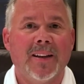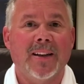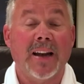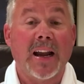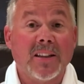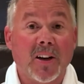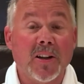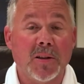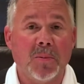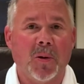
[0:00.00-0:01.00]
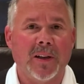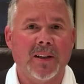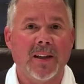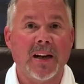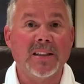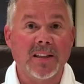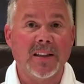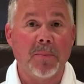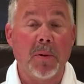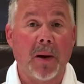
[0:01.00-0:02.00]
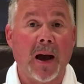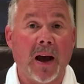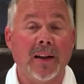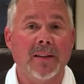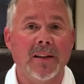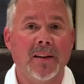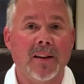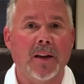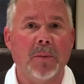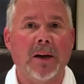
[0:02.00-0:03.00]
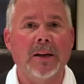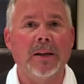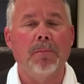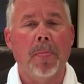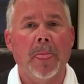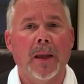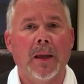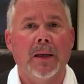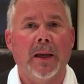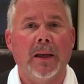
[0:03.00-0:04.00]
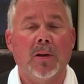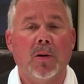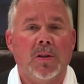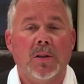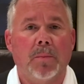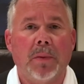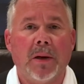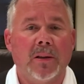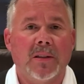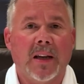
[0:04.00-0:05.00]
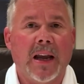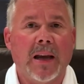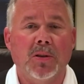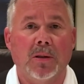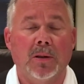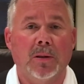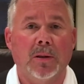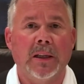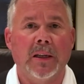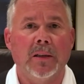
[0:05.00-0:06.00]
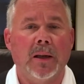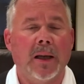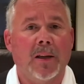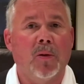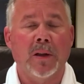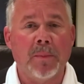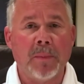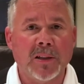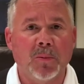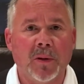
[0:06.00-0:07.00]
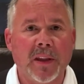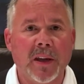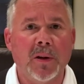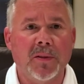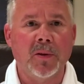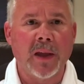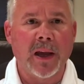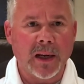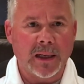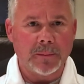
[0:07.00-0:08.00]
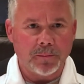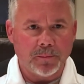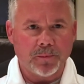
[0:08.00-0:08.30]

I tell you in the morning? Can I sleep on it and think about it? And of course, the parents said, absolutely. And I can only imagine what they went through that night.